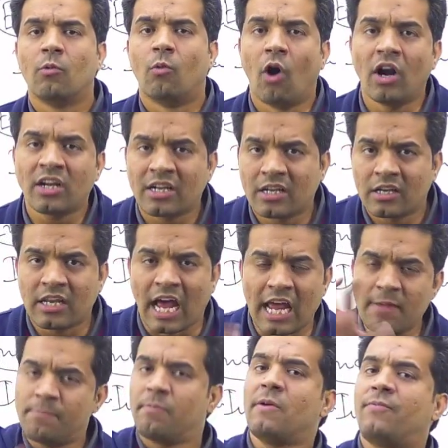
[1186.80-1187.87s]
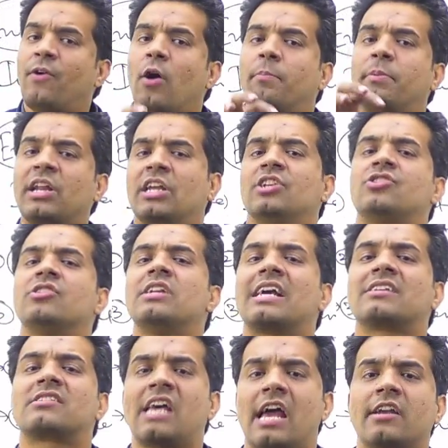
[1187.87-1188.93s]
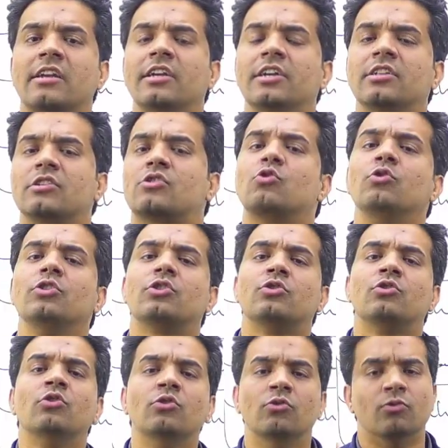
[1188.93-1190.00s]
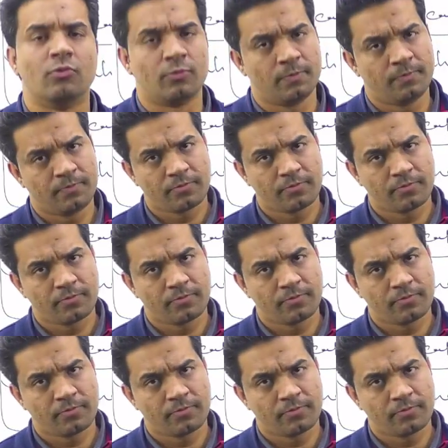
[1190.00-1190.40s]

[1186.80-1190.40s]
what type of operation exactly it is going to do?